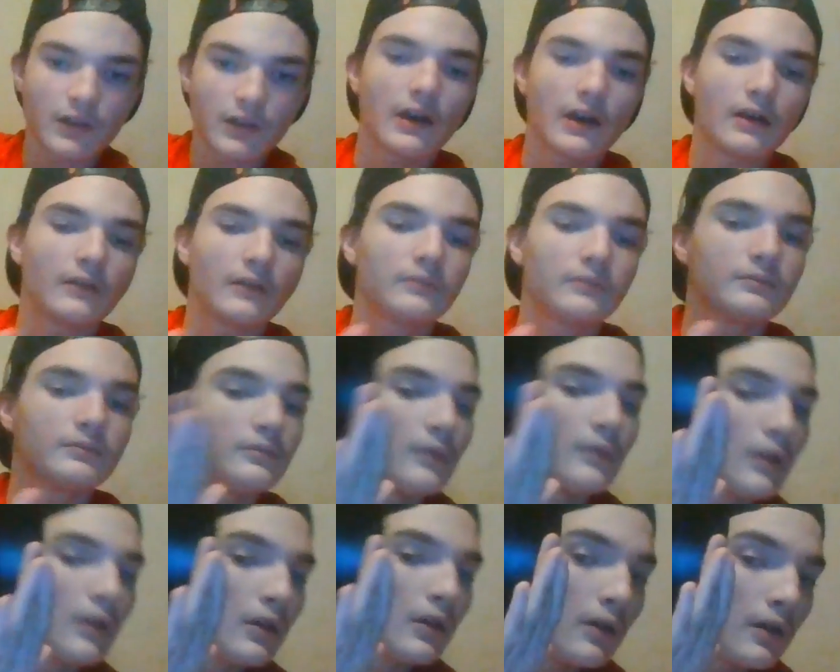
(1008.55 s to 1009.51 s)
Yeah,
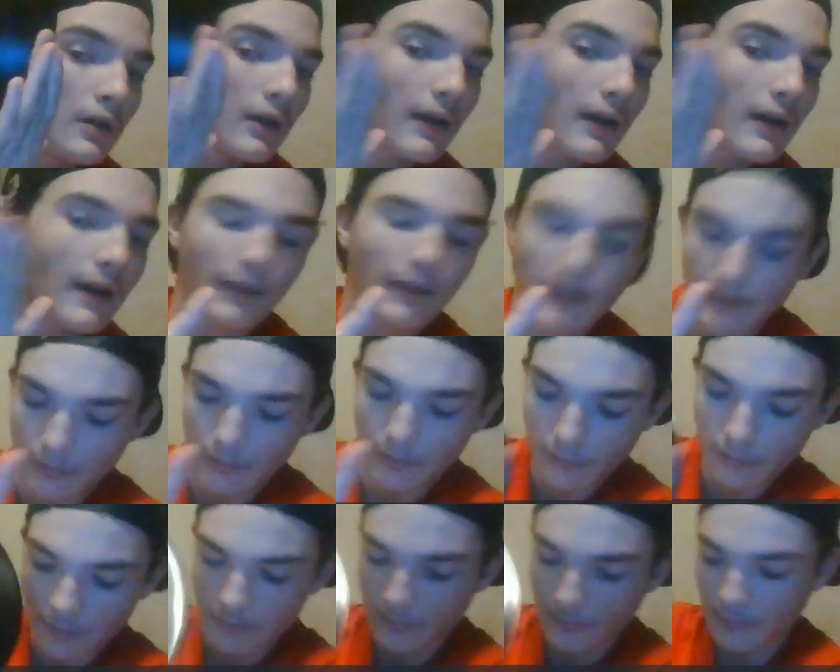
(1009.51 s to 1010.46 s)
I
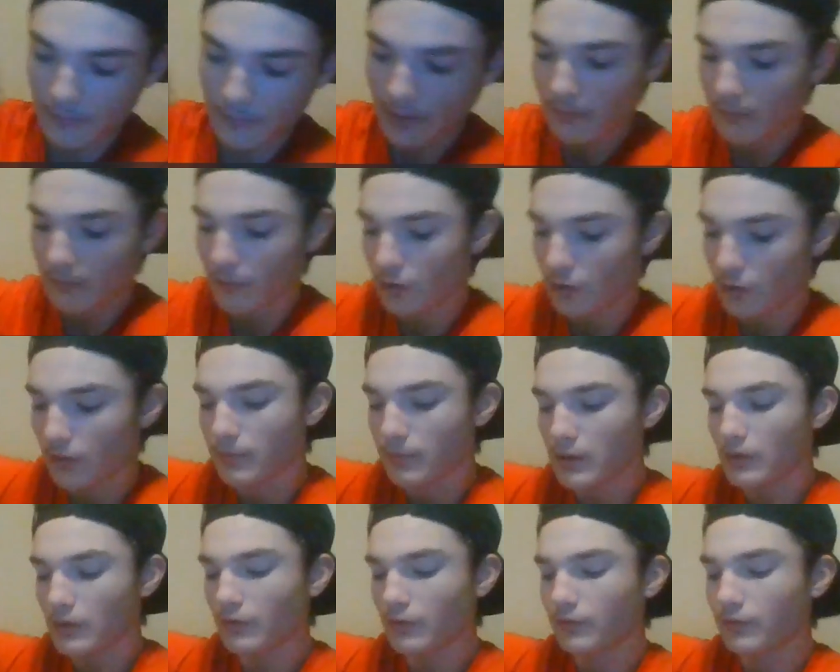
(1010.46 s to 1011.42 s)
like one more
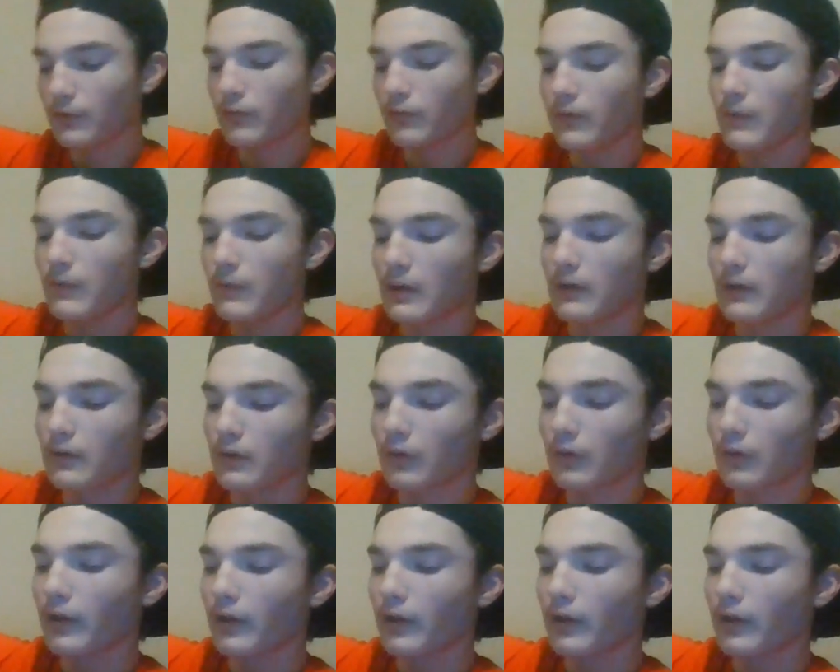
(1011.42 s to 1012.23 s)
Beatles movie better.